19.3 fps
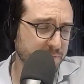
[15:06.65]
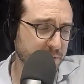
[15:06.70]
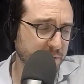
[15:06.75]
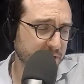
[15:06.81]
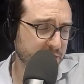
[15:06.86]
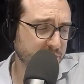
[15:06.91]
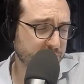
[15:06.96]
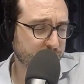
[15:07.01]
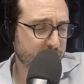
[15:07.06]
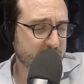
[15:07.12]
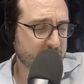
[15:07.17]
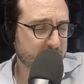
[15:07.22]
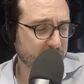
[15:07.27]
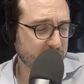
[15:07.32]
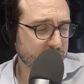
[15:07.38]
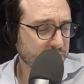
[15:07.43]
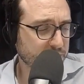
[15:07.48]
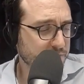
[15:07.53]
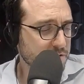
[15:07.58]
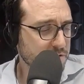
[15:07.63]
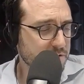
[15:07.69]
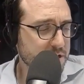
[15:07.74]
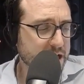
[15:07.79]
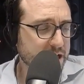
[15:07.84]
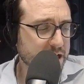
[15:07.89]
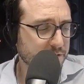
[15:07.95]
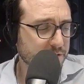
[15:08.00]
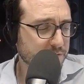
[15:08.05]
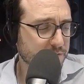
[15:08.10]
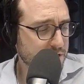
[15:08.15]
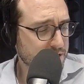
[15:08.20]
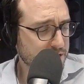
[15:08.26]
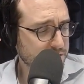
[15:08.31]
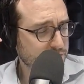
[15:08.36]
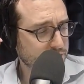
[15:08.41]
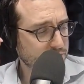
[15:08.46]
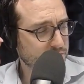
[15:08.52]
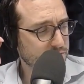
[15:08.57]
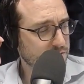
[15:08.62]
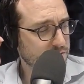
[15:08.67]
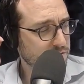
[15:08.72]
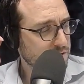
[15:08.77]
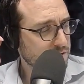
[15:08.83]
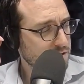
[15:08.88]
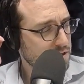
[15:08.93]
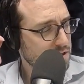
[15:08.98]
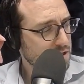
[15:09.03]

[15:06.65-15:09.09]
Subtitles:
but let's practice a few negative questions.